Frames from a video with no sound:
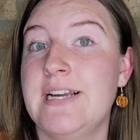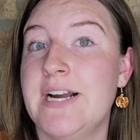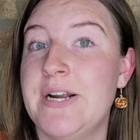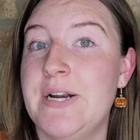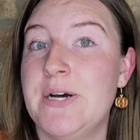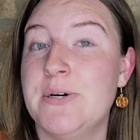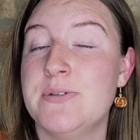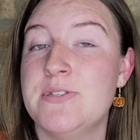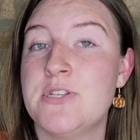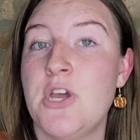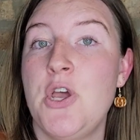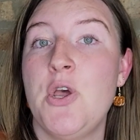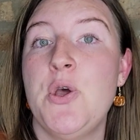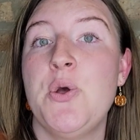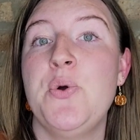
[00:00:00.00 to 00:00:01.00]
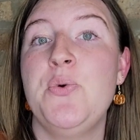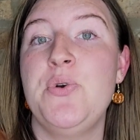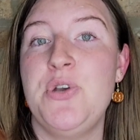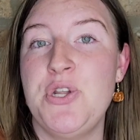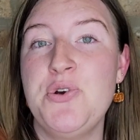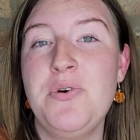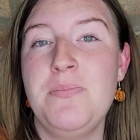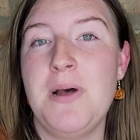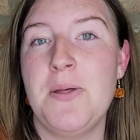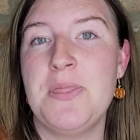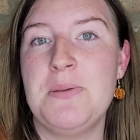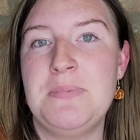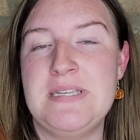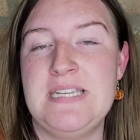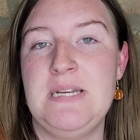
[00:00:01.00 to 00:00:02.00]
at Theranos who knew
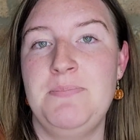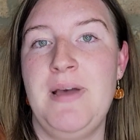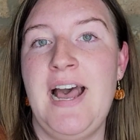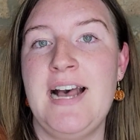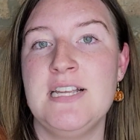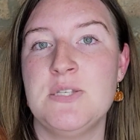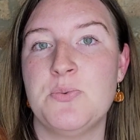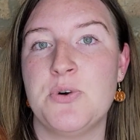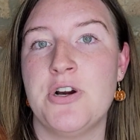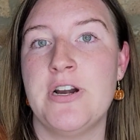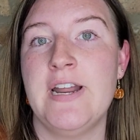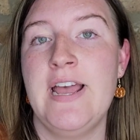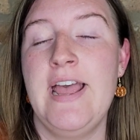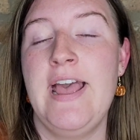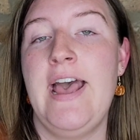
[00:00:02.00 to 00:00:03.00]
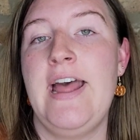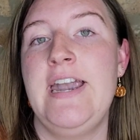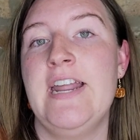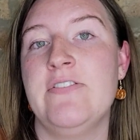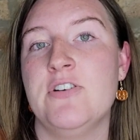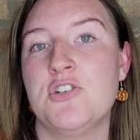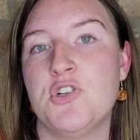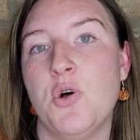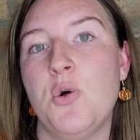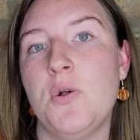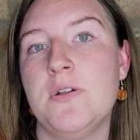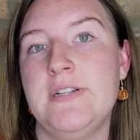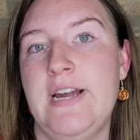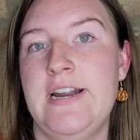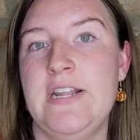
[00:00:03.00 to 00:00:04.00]
about the missing password and never
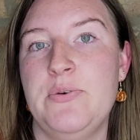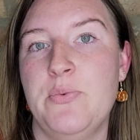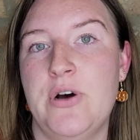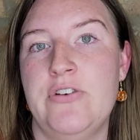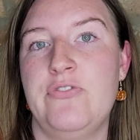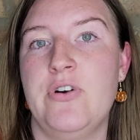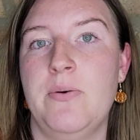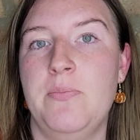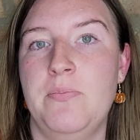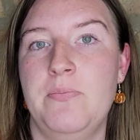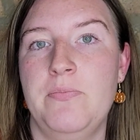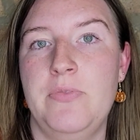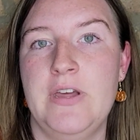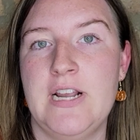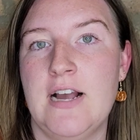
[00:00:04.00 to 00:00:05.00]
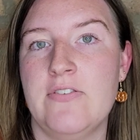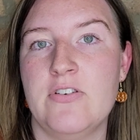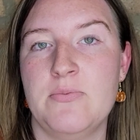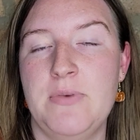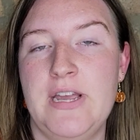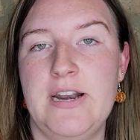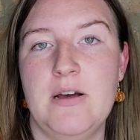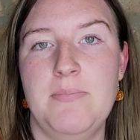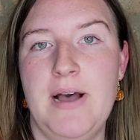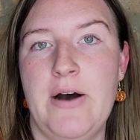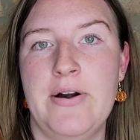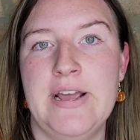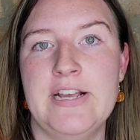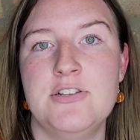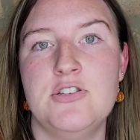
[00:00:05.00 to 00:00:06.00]
told anyone from the government
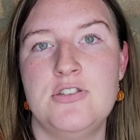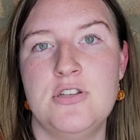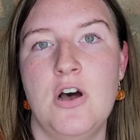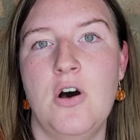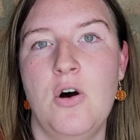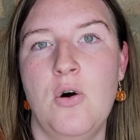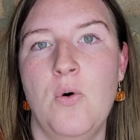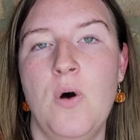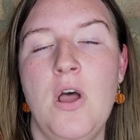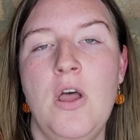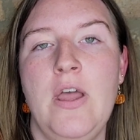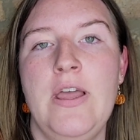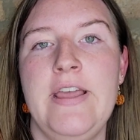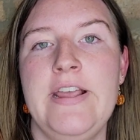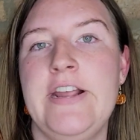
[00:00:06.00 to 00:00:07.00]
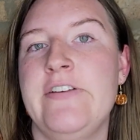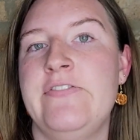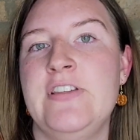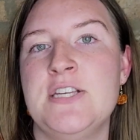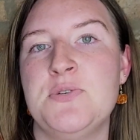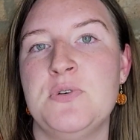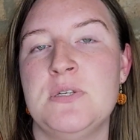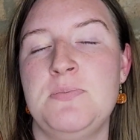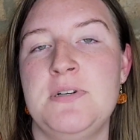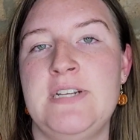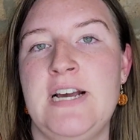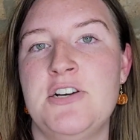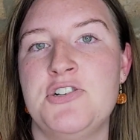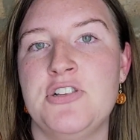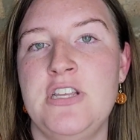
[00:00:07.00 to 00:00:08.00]
about it. So if this was
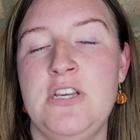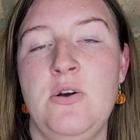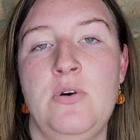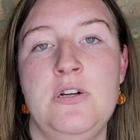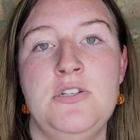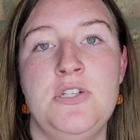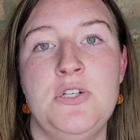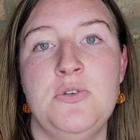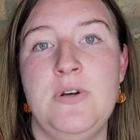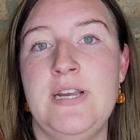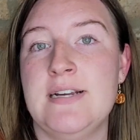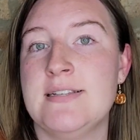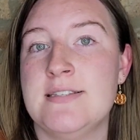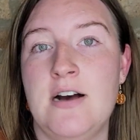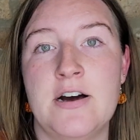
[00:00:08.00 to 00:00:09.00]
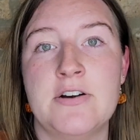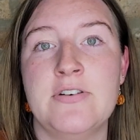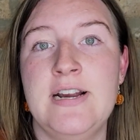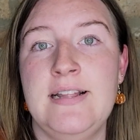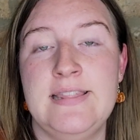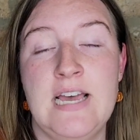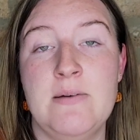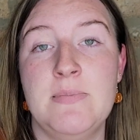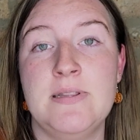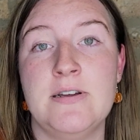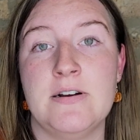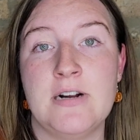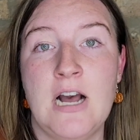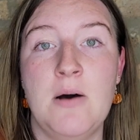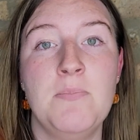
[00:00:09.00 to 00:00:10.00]
potentially going to exonerate them
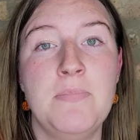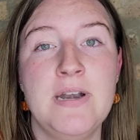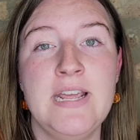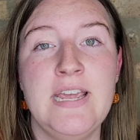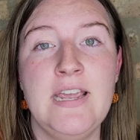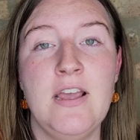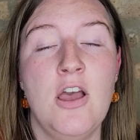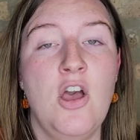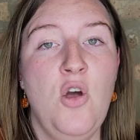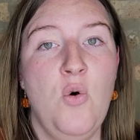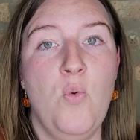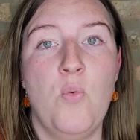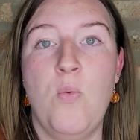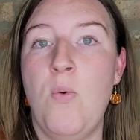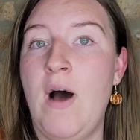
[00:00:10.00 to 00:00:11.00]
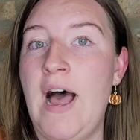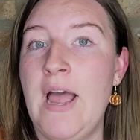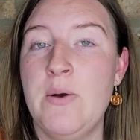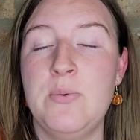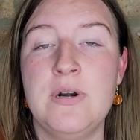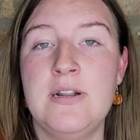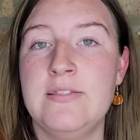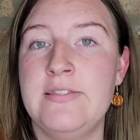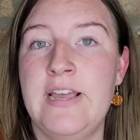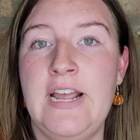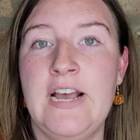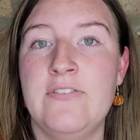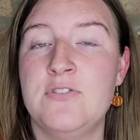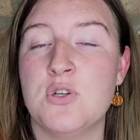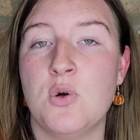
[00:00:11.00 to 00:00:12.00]
and their company, why wouldn't
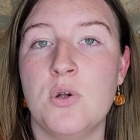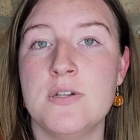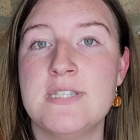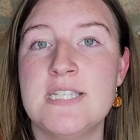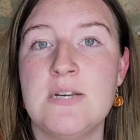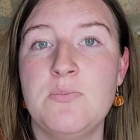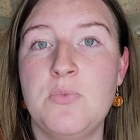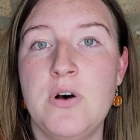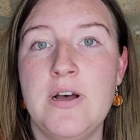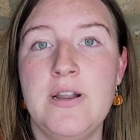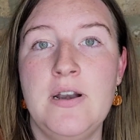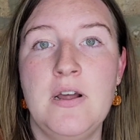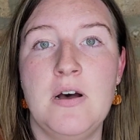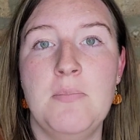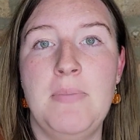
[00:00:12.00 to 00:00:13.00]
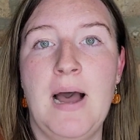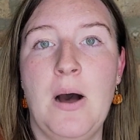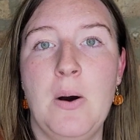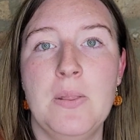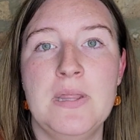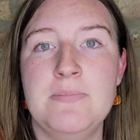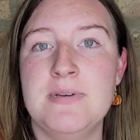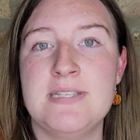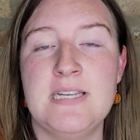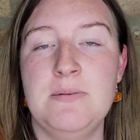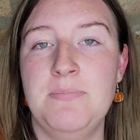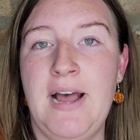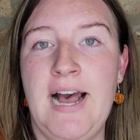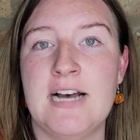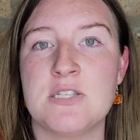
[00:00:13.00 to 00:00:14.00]
they have told someone about the
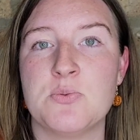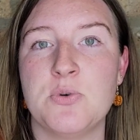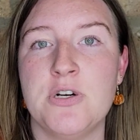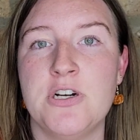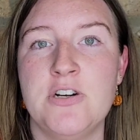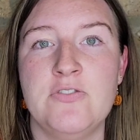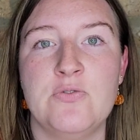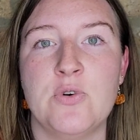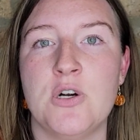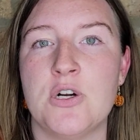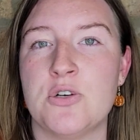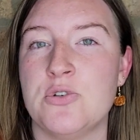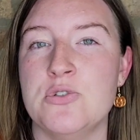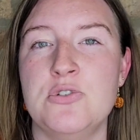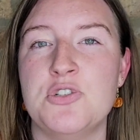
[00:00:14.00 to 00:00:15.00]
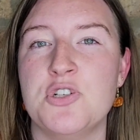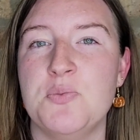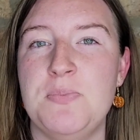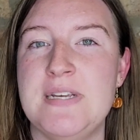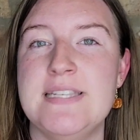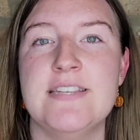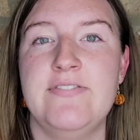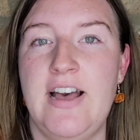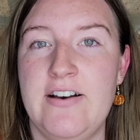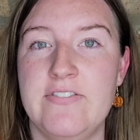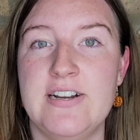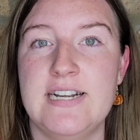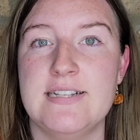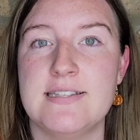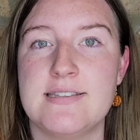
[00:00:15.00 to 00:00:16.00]
missing password for a crucial piece of
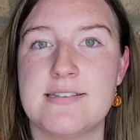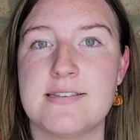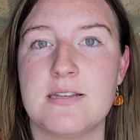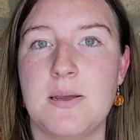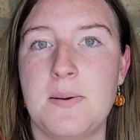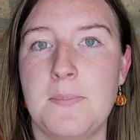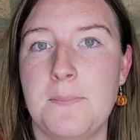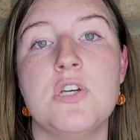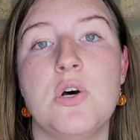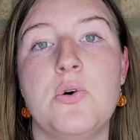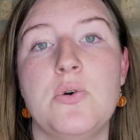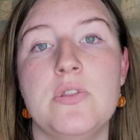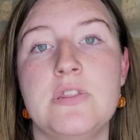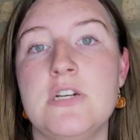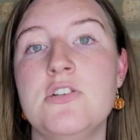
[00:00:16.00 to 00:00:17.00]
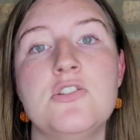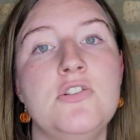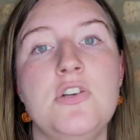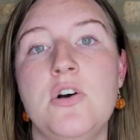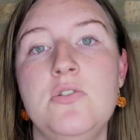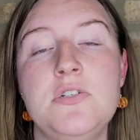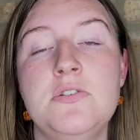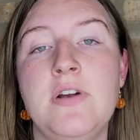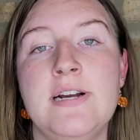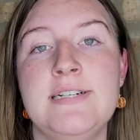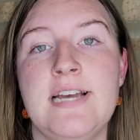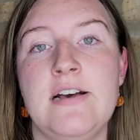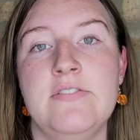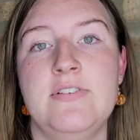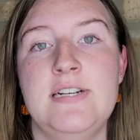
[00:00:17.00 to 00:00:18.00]
evidence? So there's no
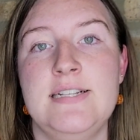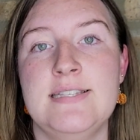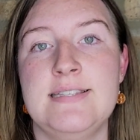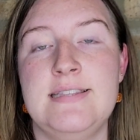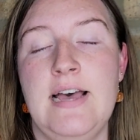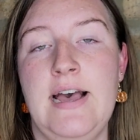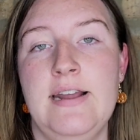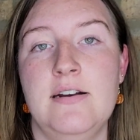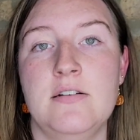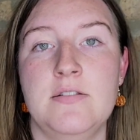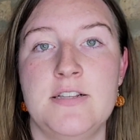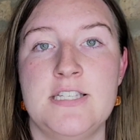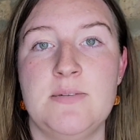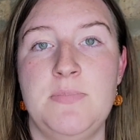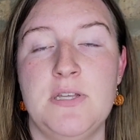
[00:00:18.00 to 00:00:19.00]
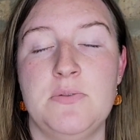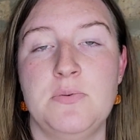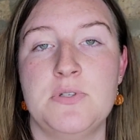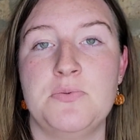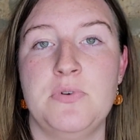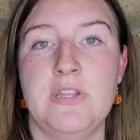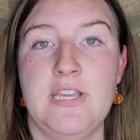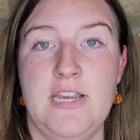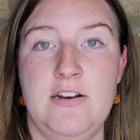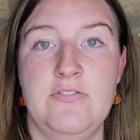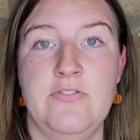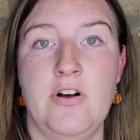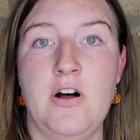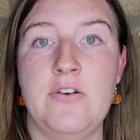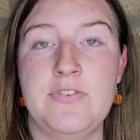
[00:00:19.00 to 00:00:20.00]
direct evidence that Elizabeth was really
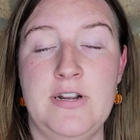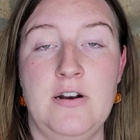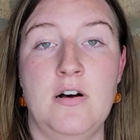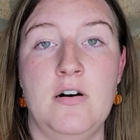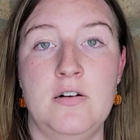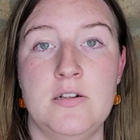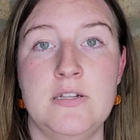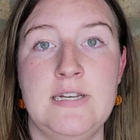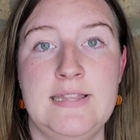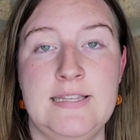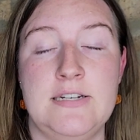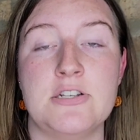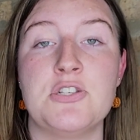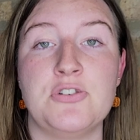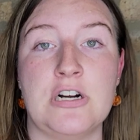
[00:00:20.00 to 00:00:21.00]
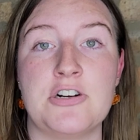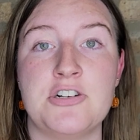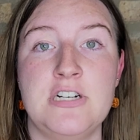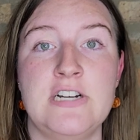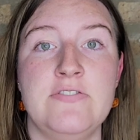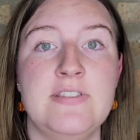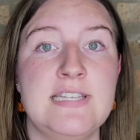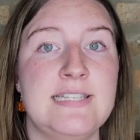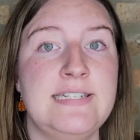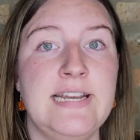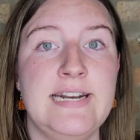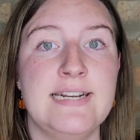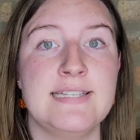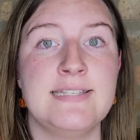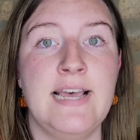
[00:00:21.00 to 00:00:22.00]
involved at all in the destruction of this
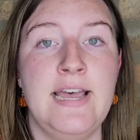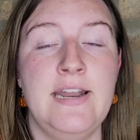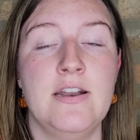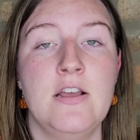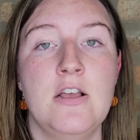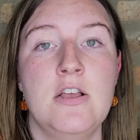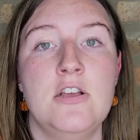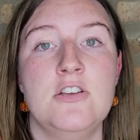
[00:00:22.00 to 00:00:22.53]
data set.